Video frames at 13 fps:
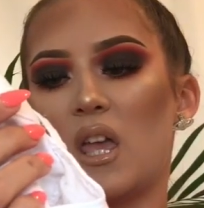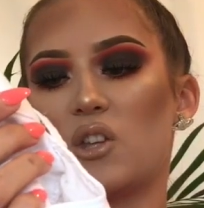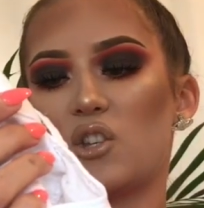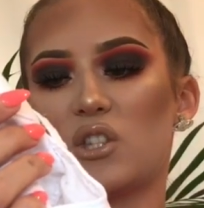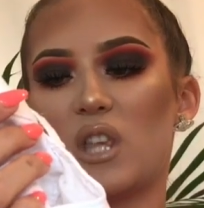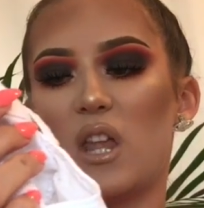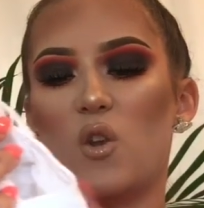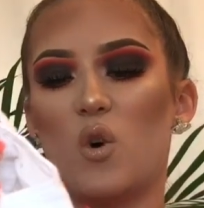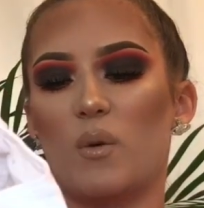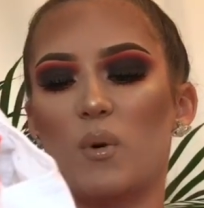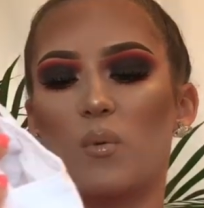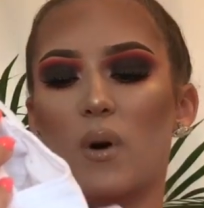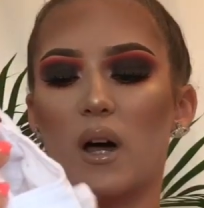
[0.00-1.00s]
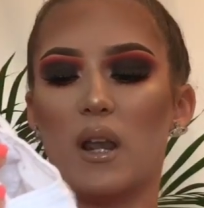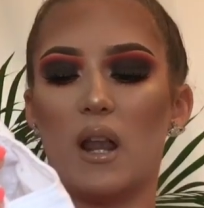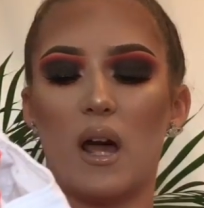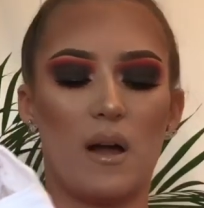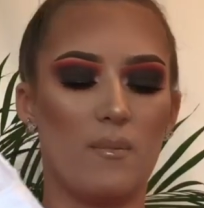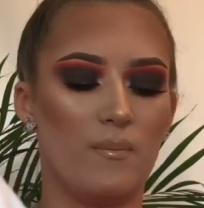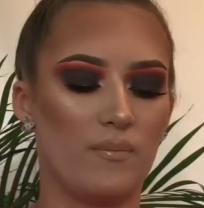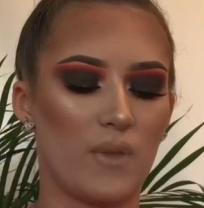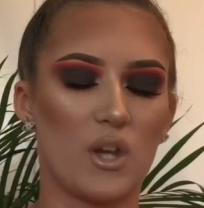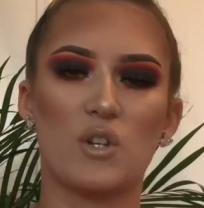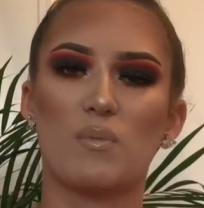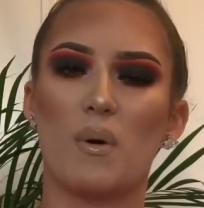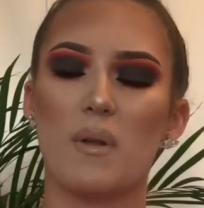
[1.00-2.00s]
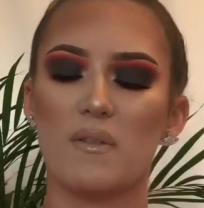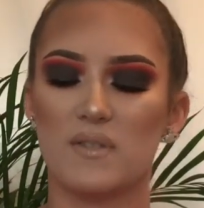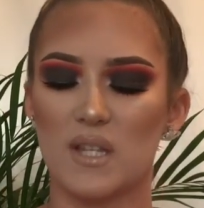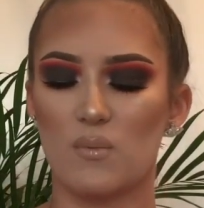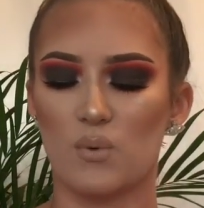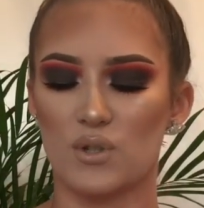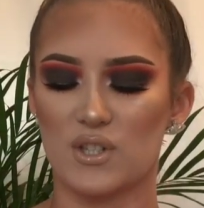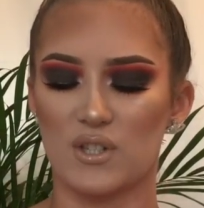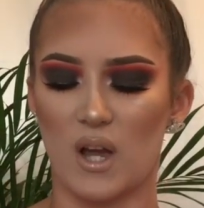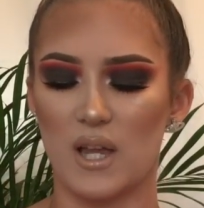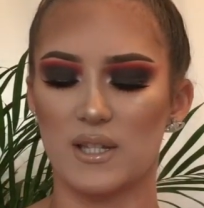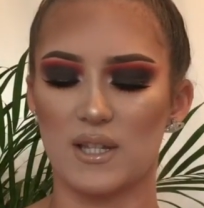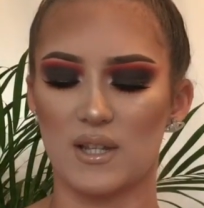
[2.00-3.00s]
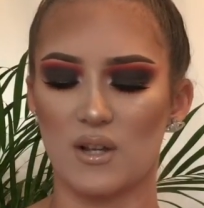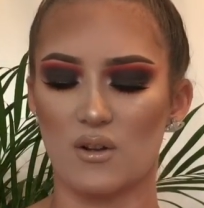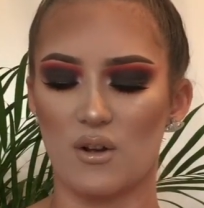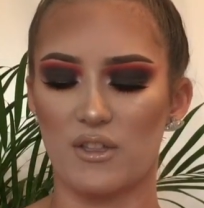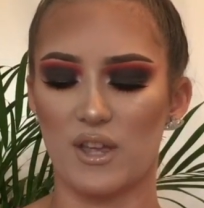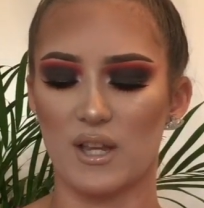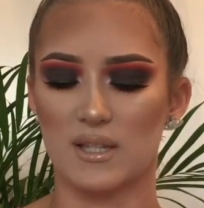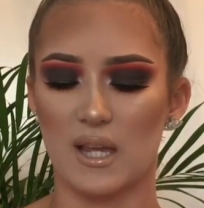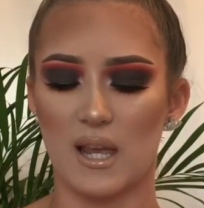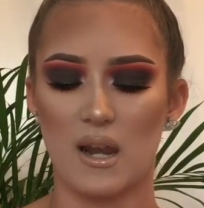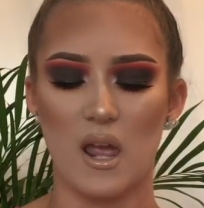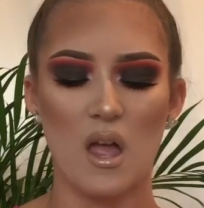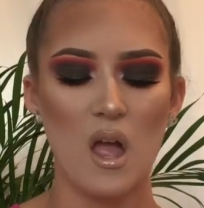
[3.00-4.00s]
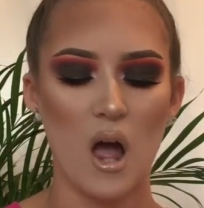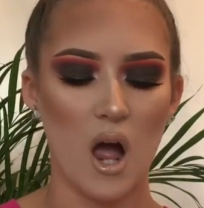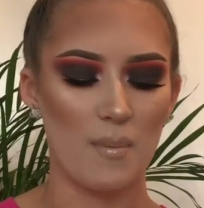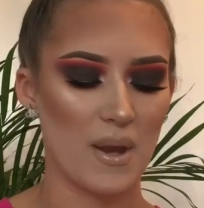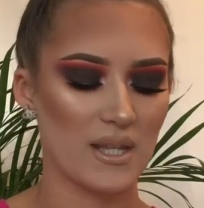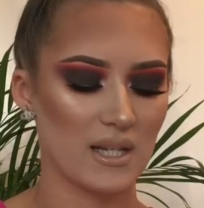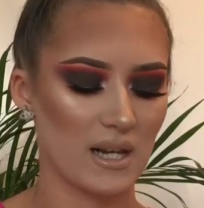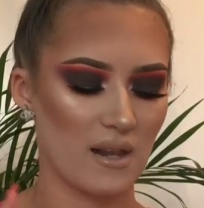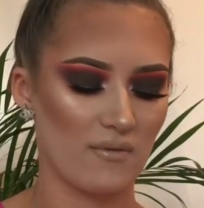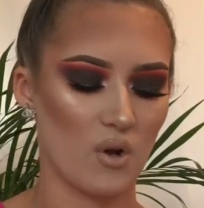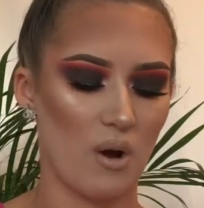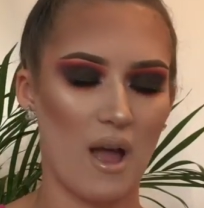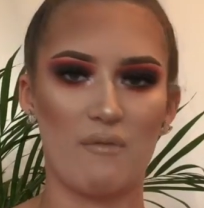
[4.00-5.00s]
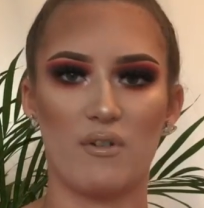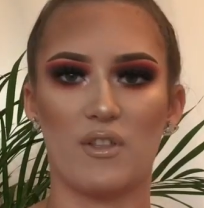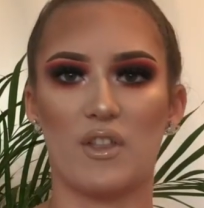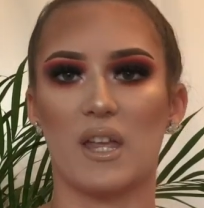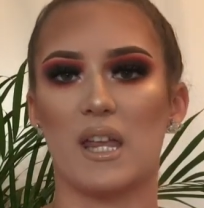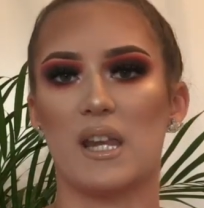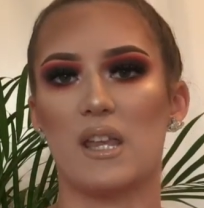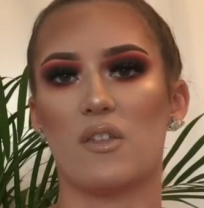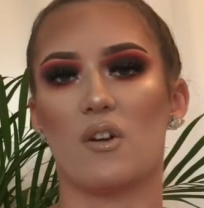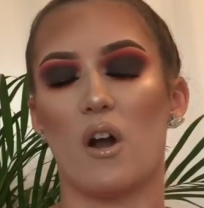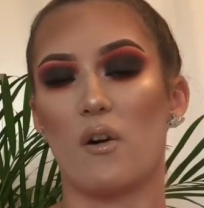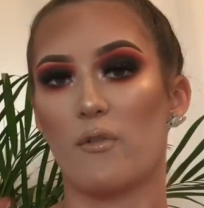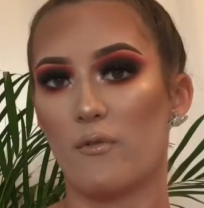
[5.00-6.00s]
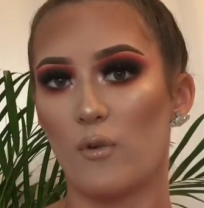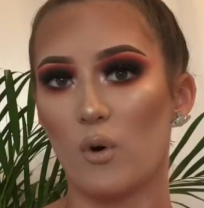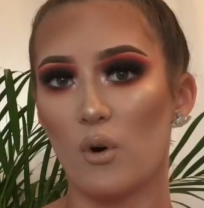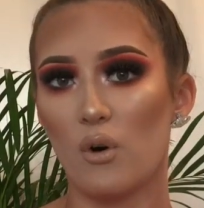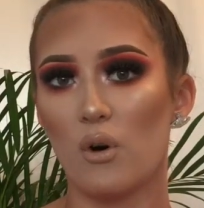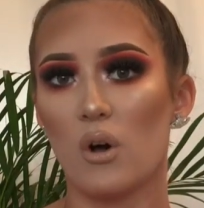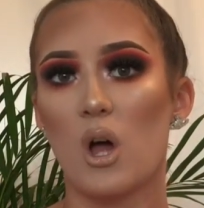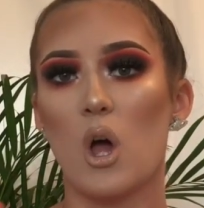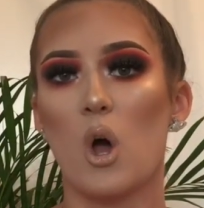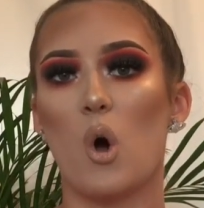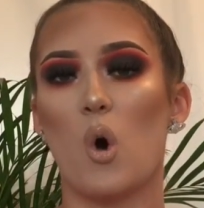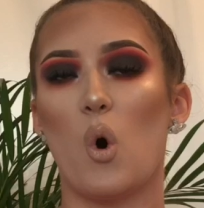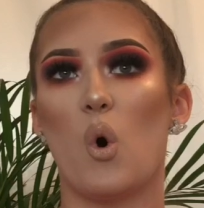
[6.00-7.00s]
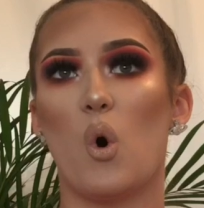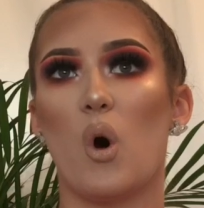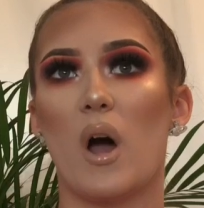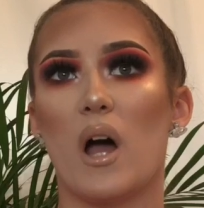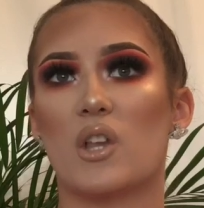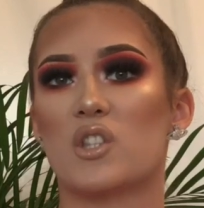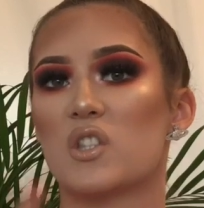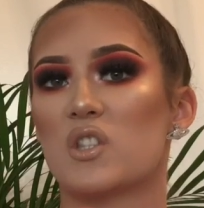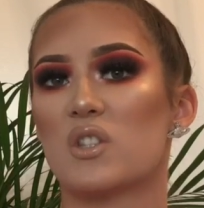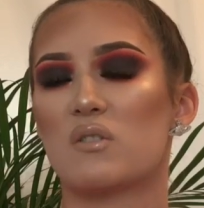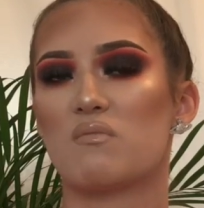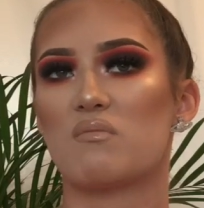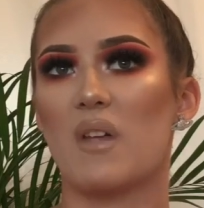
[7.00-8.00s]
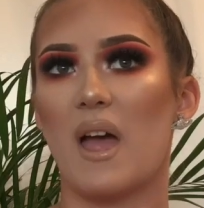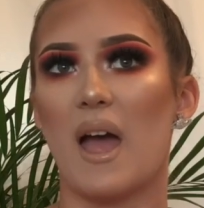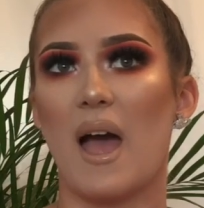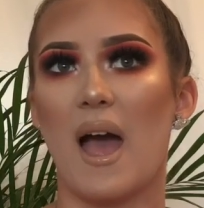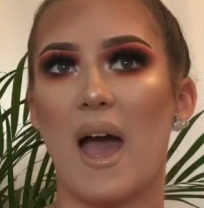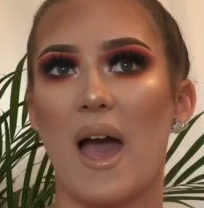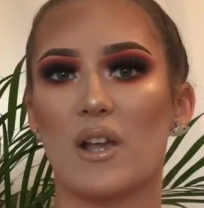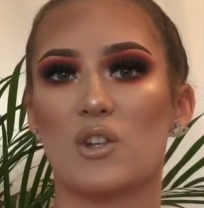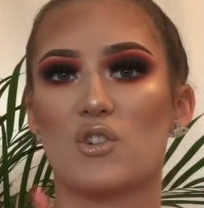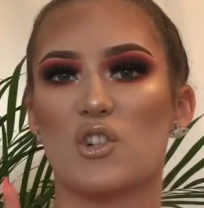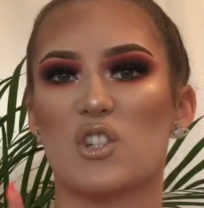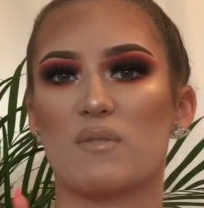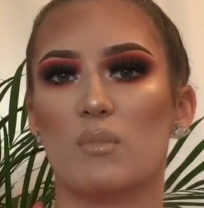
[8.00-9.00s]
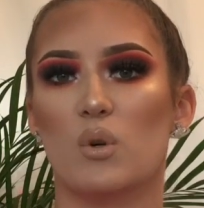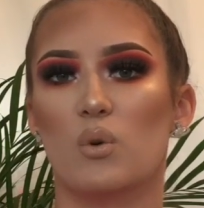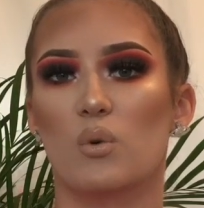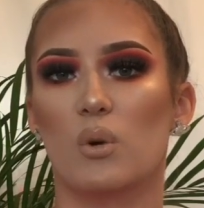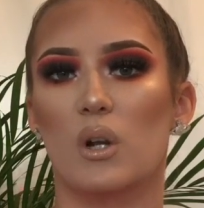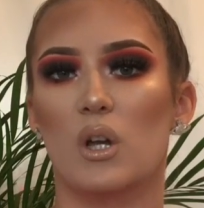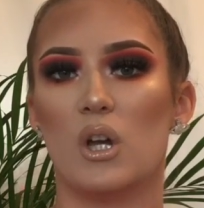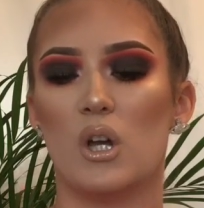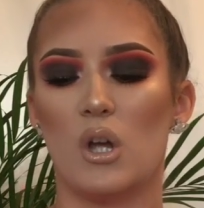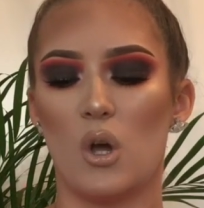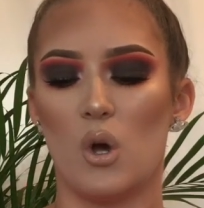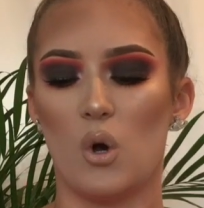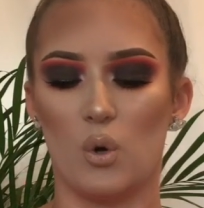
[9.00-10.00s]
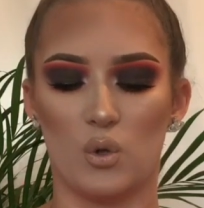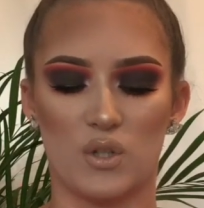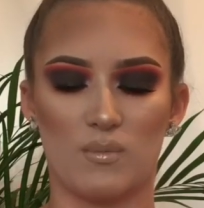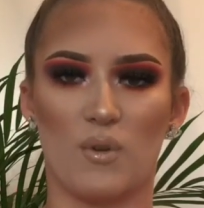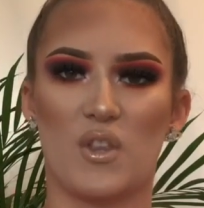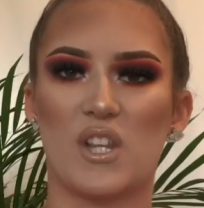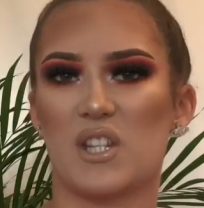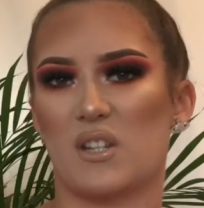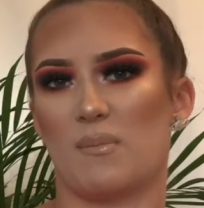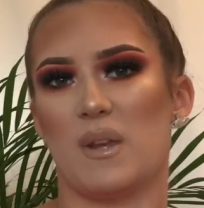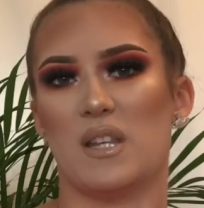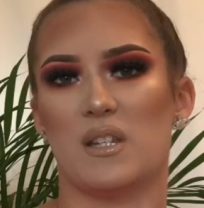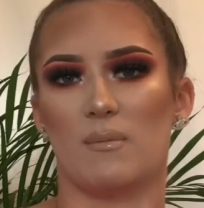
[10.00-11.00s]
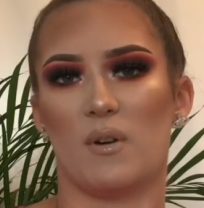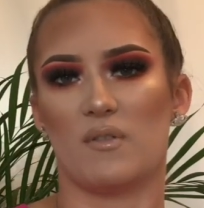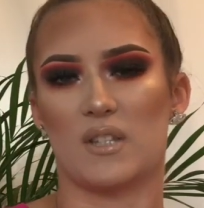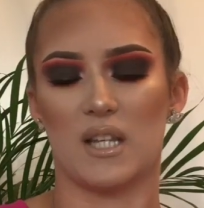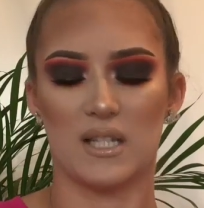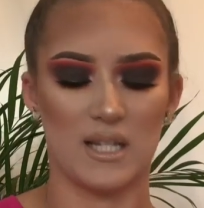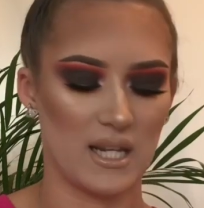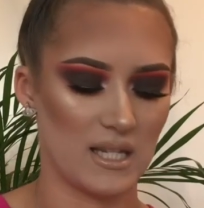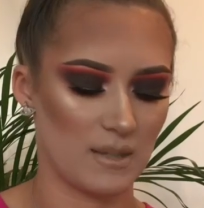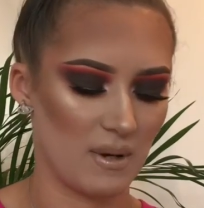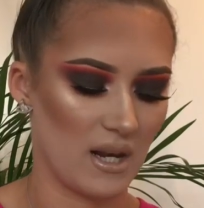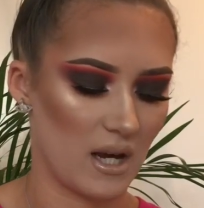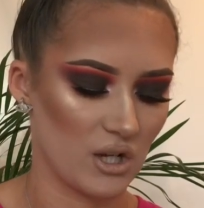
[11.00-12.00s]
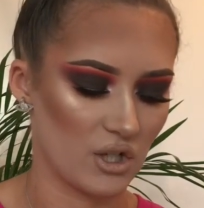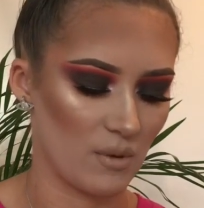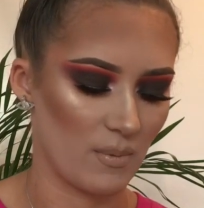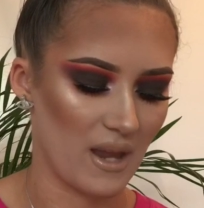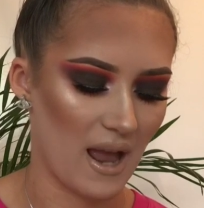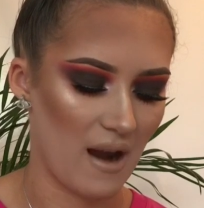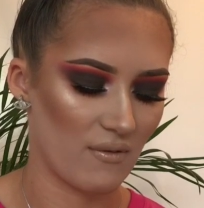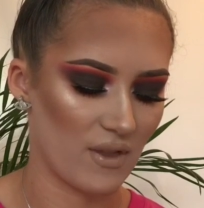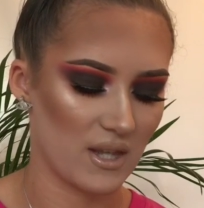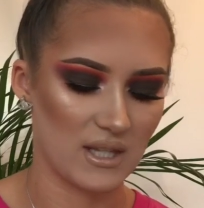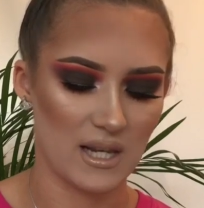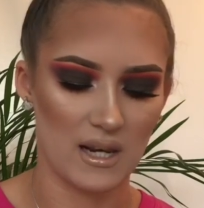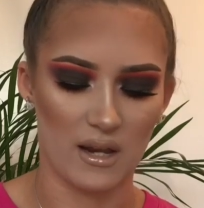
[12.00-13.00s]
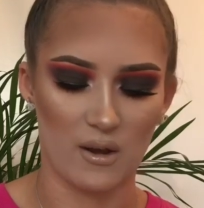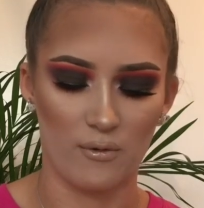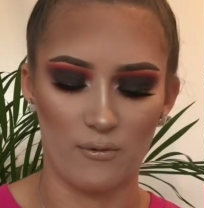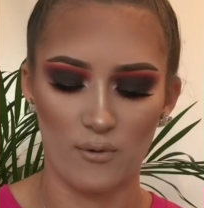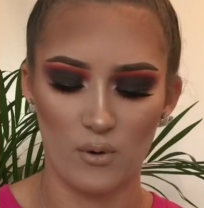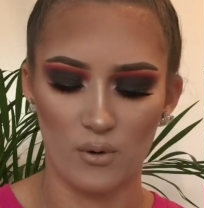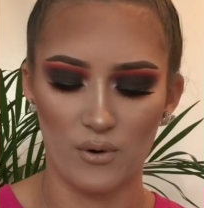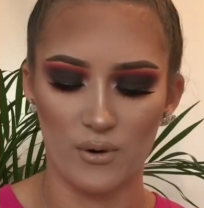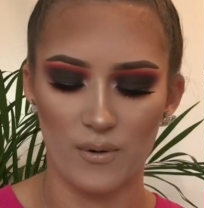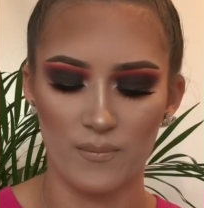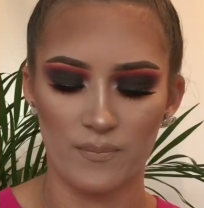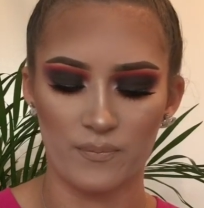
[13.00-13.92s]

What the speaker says: just their normal one. I should probably have said what sizes I got things in. I basically have got everything in either a 4 or a extra small or small. This is a medium, obviously, because it needs to be larger, but yeah, everything's in like a 4